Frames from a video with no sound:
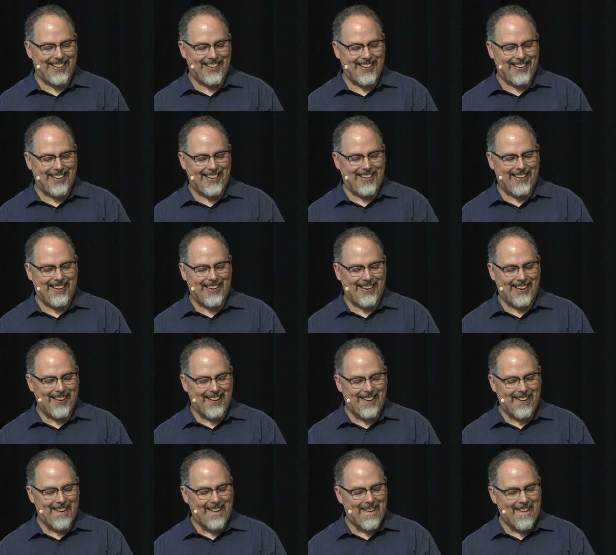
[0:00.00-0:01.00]

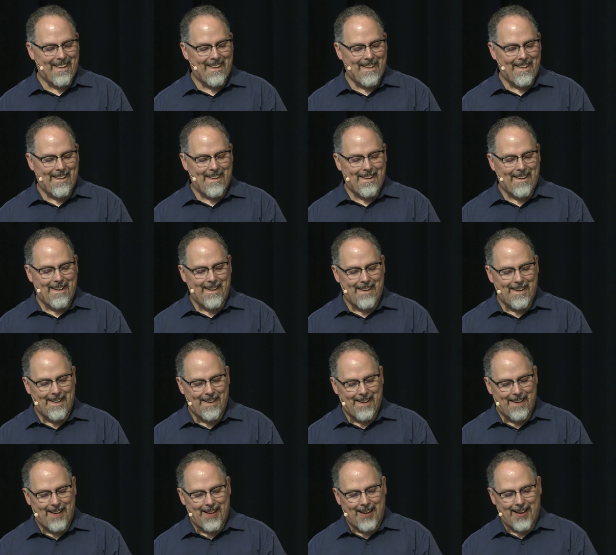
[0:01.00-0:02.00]

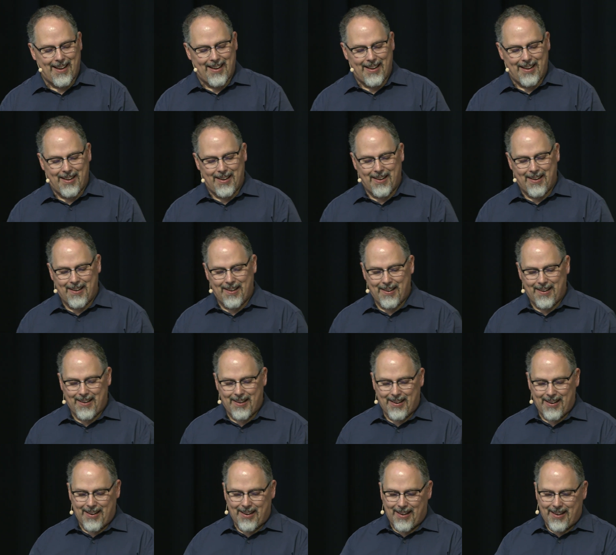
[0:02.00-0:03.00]

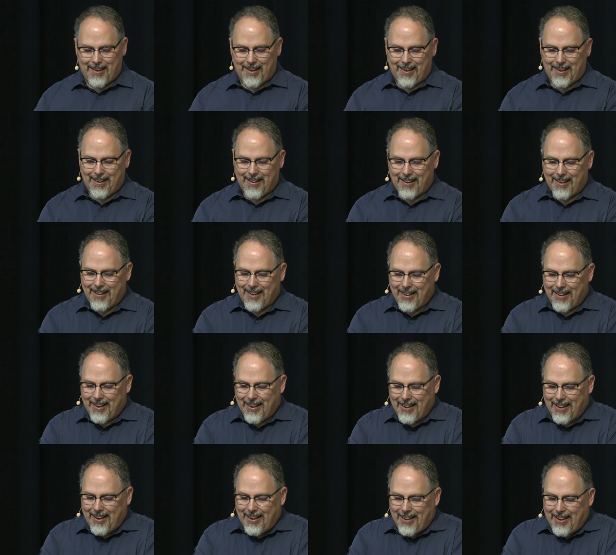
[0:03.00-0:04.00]

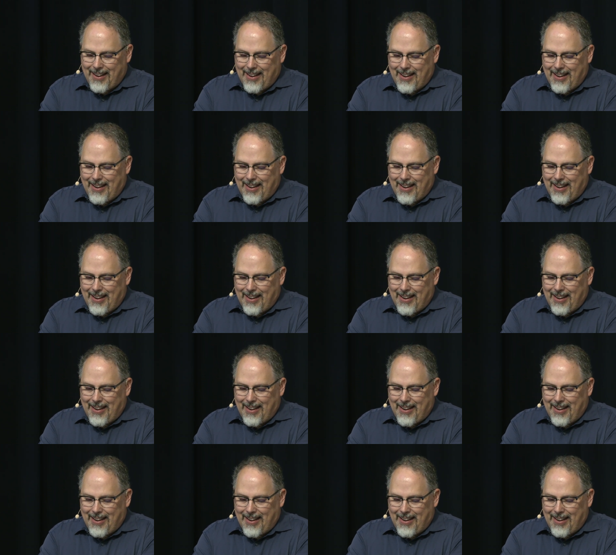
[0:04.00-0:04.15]
No one is speaking in this clip.